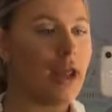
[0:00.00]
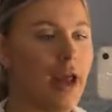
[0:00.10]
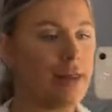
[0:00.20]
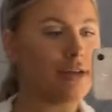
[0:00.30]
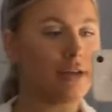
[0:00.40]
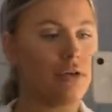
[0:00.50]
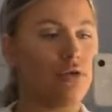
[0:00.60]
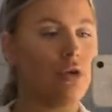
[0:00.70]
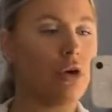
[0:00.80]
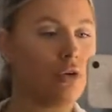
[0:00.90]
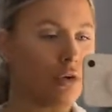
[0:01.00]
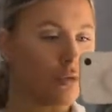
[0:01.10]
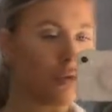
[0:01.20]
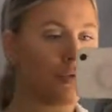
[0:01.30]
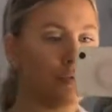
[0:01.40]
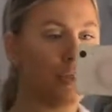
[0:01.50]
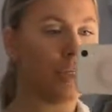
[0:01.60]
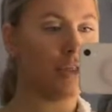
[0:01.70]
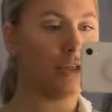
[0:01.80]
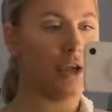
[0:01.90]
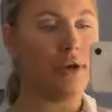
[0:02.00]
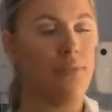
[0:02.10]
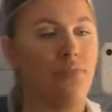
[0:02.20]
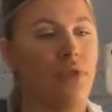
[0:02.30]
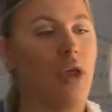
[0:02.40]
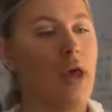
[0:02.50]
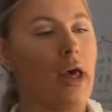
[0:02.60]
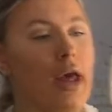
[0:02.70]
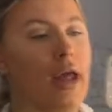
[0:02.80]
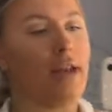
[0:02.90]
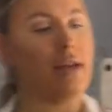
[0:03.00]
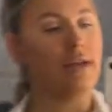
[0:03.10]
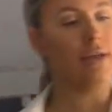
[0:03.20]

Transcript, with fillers: And this little crop top's from Shein too. And